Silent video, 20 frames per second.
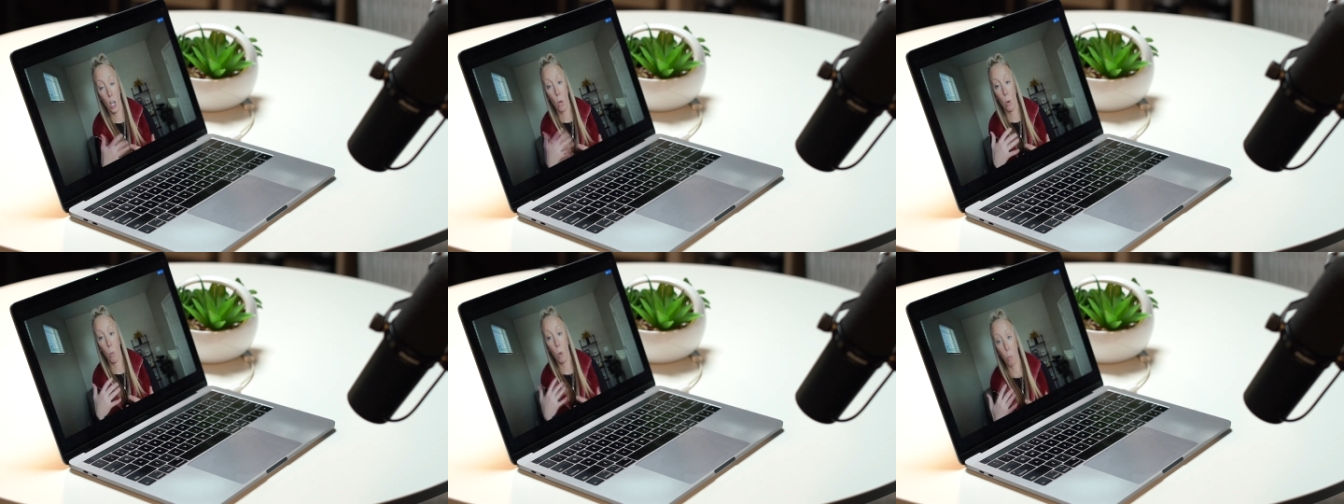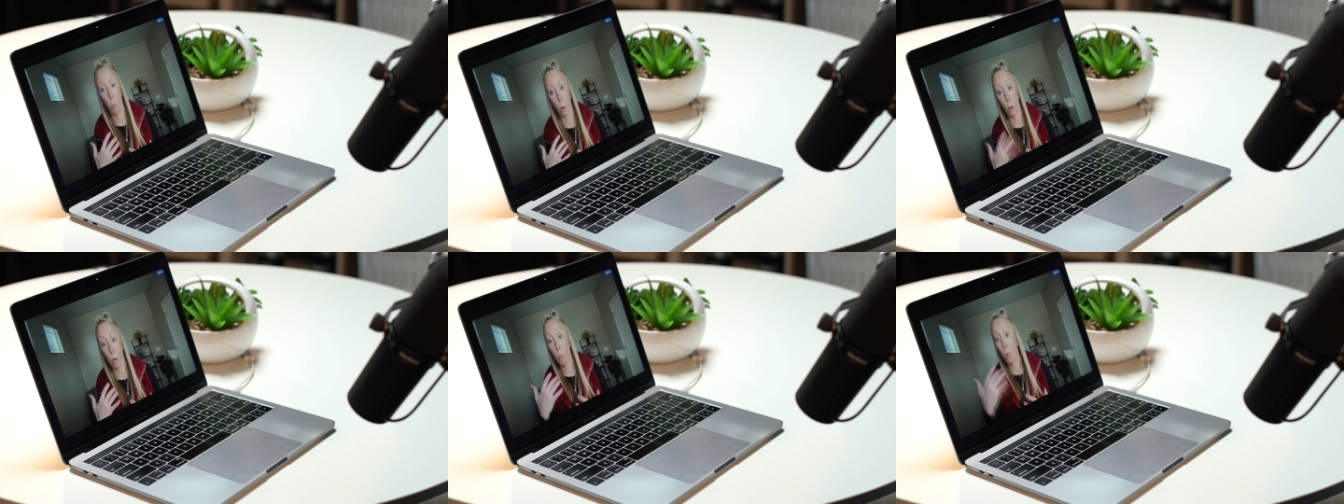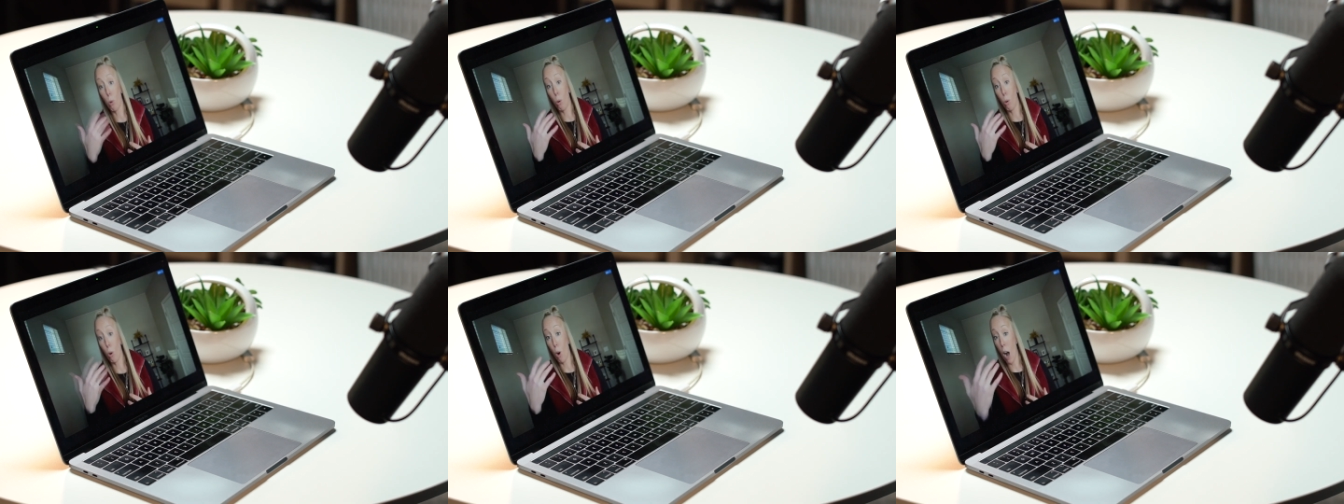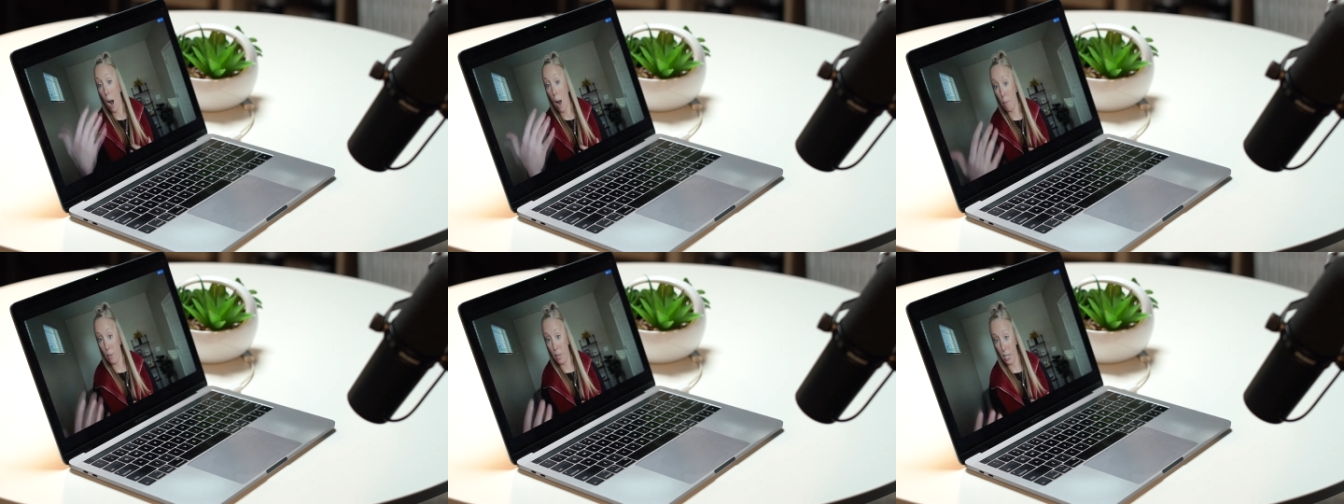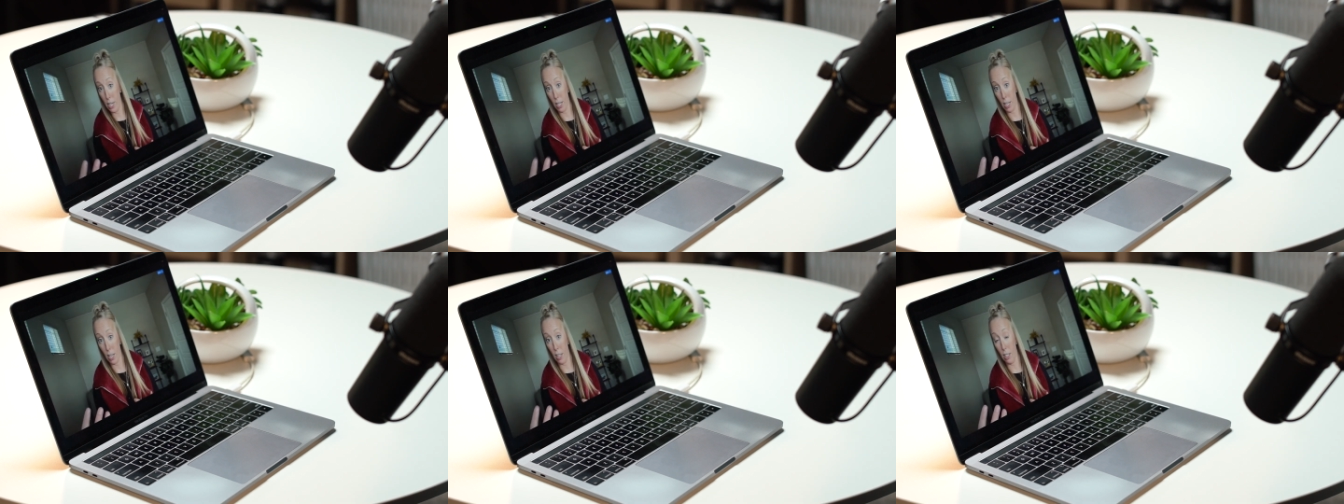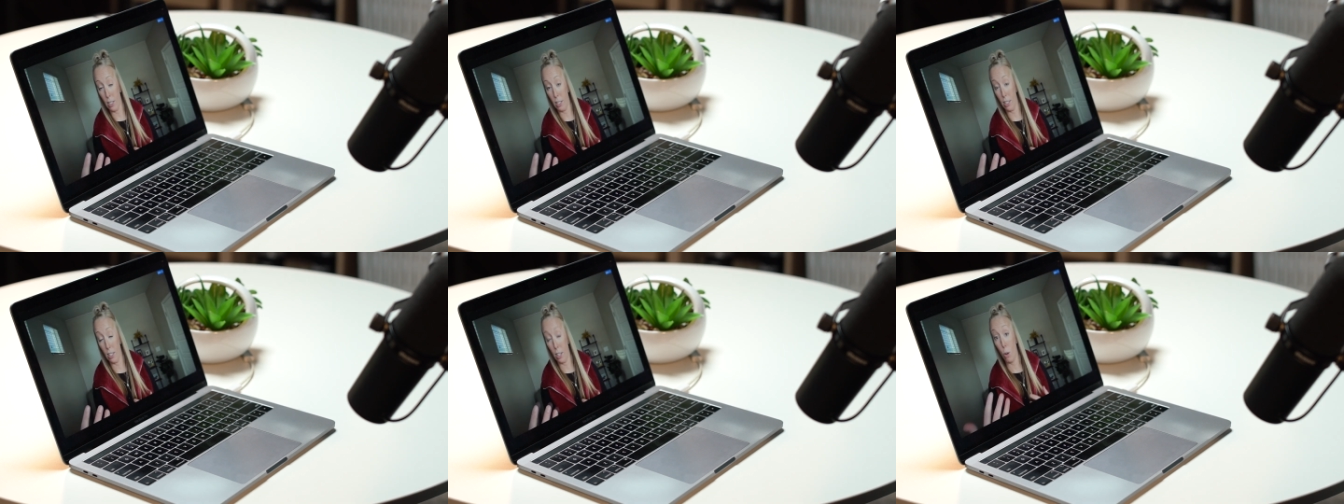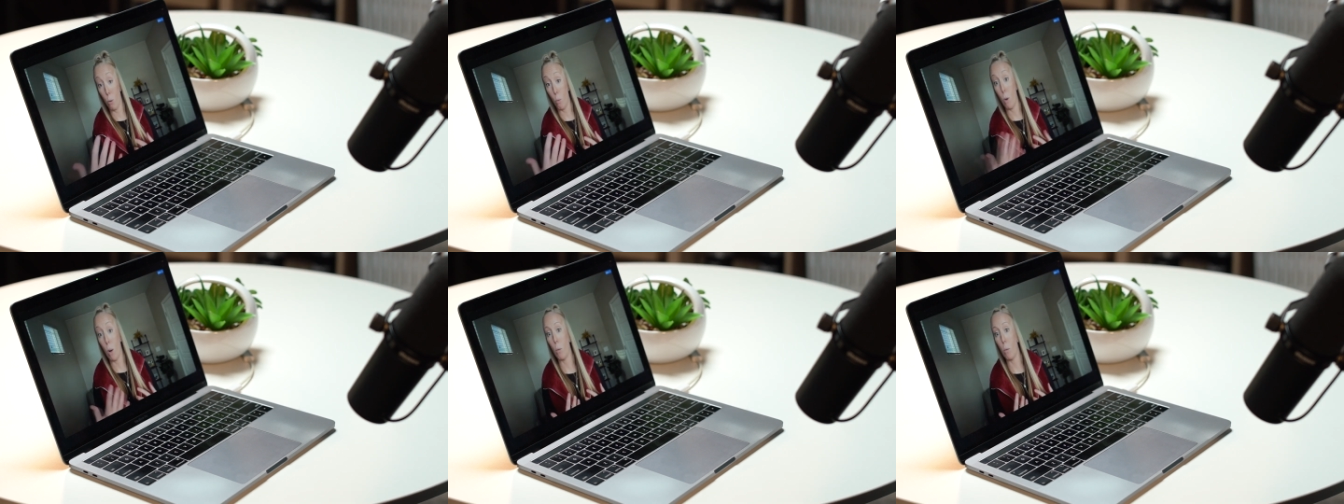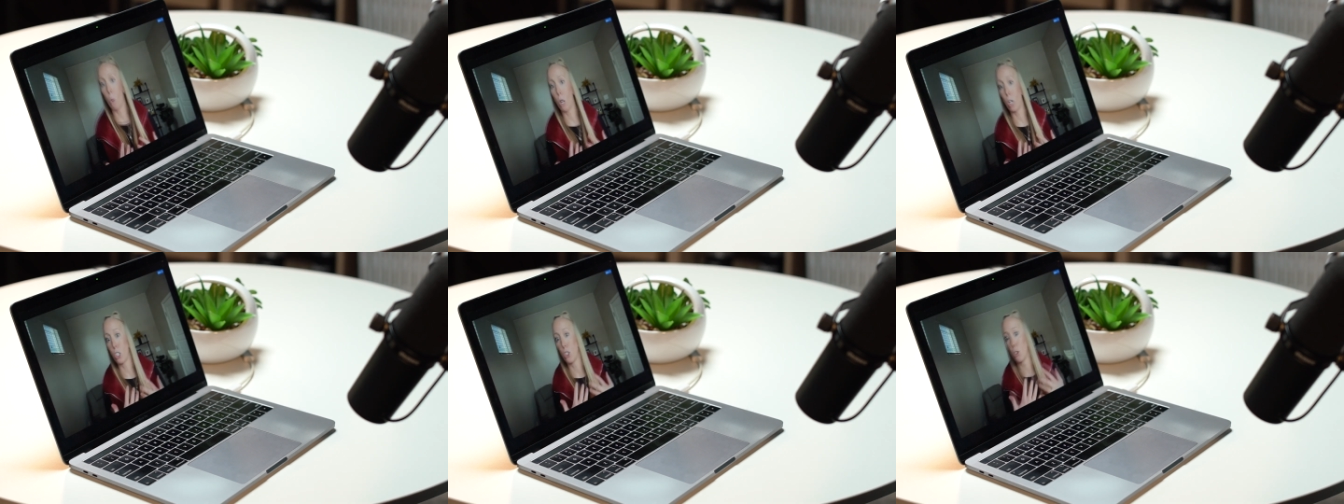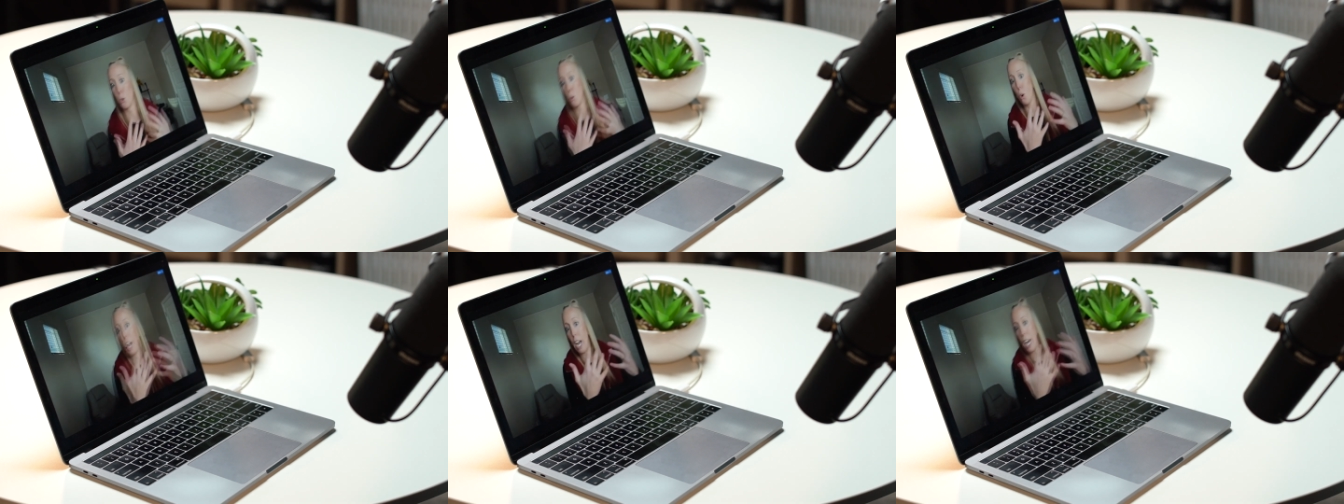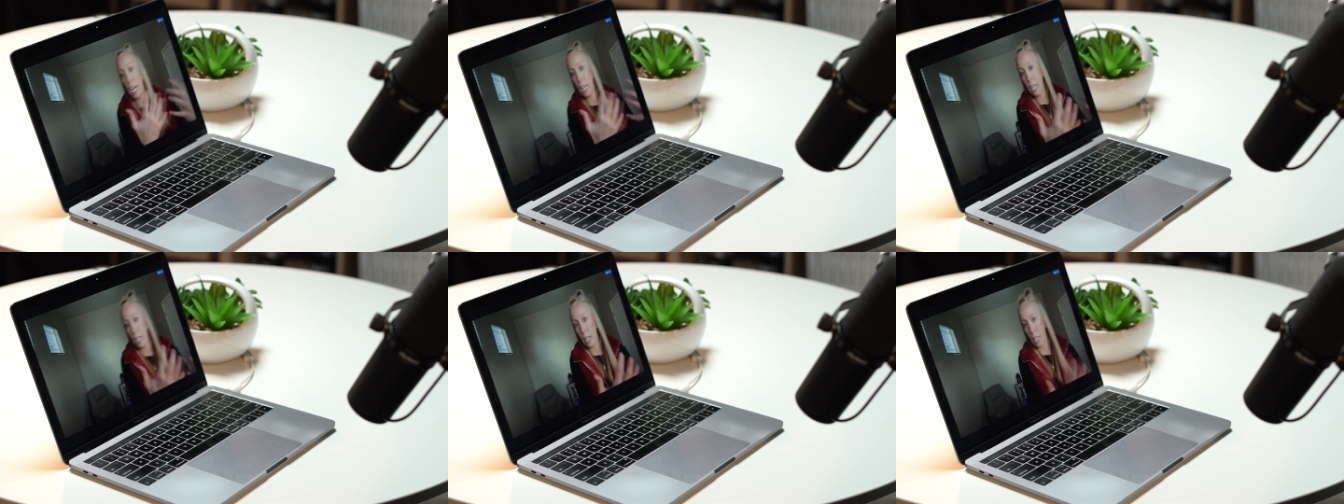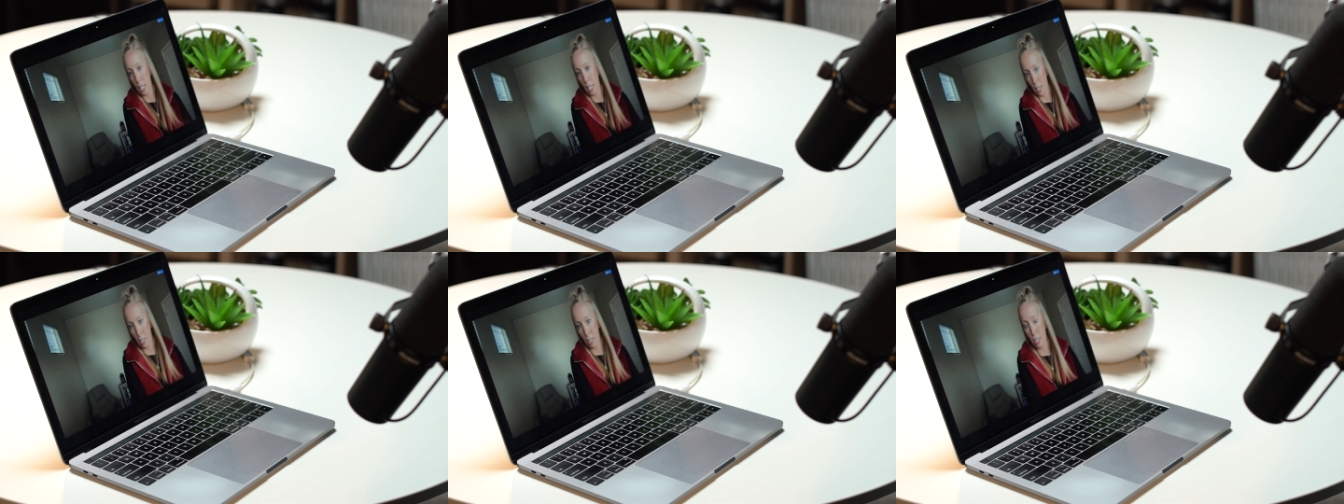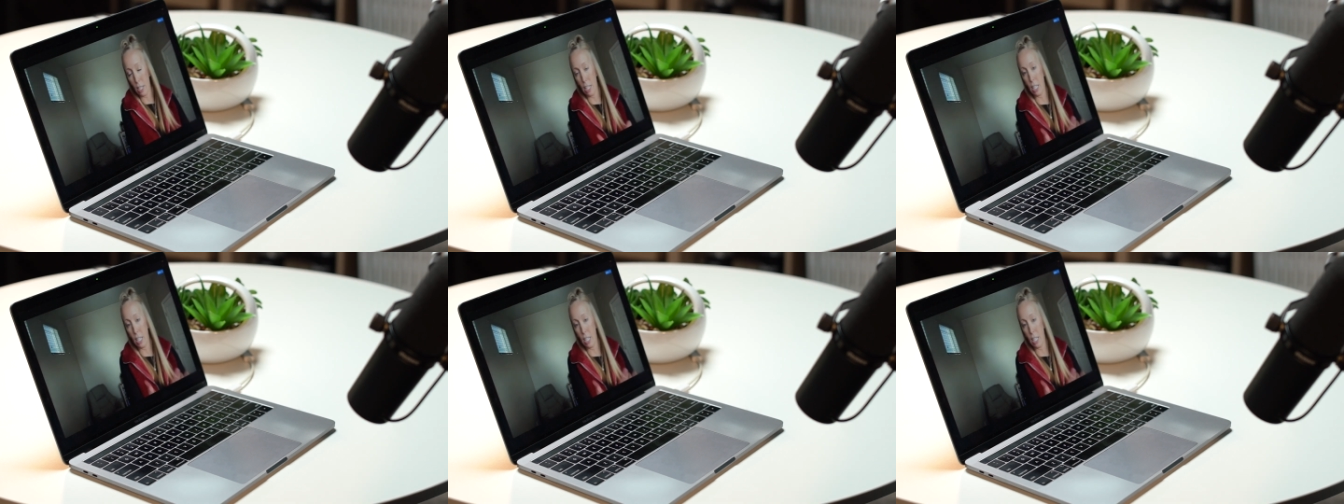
When we're prompting it when we're training it,